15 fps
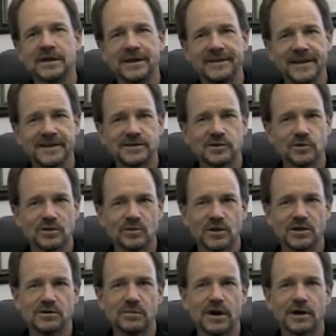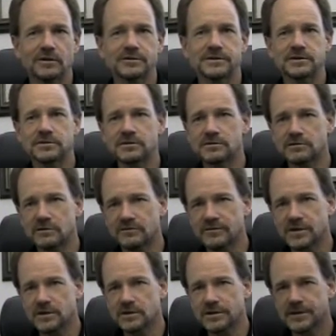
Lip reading: and that's the only way democracy is served.